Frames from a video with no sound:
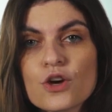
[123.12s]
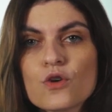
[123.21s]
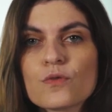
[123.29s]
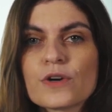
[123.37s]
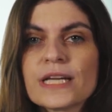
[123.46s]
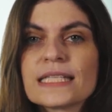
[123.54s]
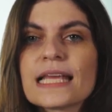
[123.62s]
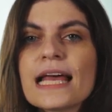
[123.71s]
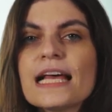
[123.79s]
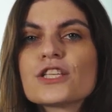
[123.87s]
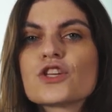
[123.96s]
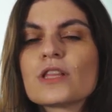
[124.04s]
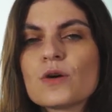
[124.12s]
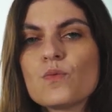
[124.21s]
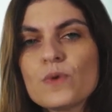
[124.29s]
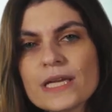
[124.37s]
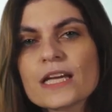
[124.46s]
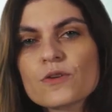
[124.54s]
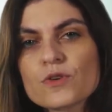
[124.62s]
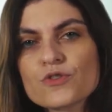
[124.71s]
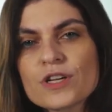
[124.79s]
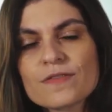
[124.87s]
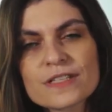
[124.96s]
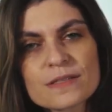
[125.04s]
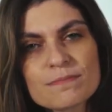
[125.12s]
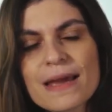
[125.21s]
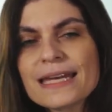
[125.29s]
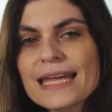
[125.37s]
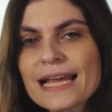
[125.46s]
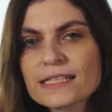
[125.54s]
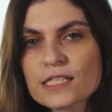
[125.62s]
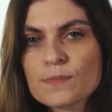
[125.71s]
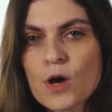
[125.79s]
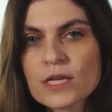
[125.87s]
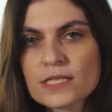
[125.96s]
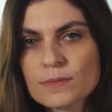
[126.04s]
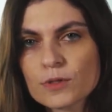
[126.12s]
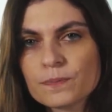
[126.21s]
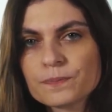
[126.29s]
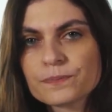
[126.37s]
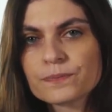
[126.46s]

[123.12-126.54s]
the ovaries so that we can retrieve as many eggs as possible.